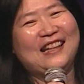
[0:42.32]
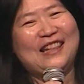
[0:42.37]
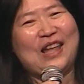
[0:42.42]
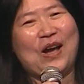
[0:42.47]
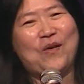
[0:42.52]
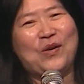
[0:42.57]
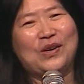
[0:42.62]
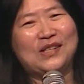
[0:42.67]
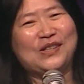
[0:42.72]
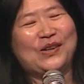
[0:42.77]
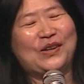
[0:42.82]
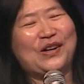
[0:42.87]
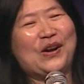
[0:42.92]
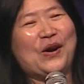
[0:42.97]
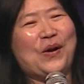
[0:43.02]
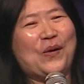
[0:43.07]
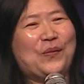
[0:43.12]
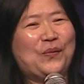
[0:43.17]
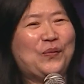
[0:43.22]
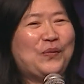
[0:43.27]
that was a
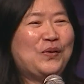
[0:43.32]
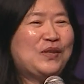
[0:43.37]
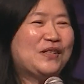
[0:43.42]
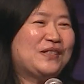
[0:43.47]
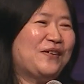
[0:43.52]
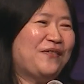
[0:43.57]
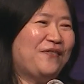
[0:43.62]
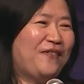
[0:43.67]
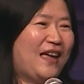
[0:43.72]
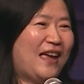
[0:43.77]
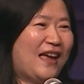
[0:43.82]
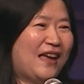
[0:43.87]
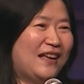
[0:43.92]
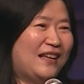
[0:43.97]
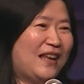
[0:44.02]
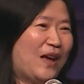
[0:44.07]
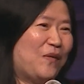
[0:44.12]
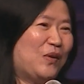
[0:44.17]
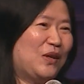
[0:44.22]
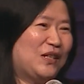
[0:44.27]
survey
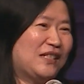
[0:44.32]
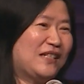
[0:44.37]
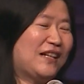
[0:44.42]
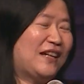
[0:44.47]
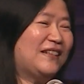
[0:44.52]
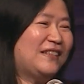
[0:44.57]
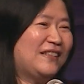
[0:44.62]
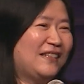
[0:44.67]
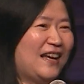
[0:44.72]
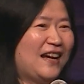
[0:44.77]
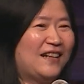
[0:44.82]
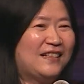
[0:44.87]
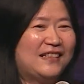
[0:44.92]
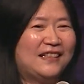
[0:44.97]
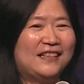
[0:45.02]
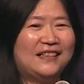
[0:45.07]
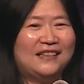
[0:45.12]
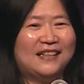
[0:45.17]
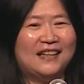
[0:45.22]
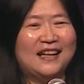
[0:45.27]
that was
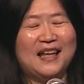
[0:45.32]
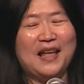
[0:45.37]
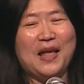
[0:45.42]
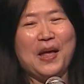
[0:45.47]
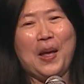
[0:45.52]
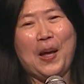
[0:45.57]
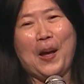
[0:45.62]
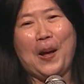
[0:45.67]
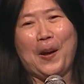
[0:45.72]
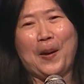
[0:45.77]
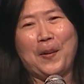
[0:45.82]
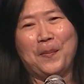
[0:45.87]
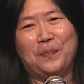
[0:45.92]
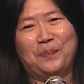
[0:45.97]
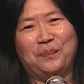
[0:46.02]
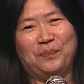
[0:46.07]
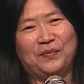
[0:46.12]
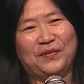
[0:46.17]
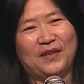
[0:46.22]
conducted um,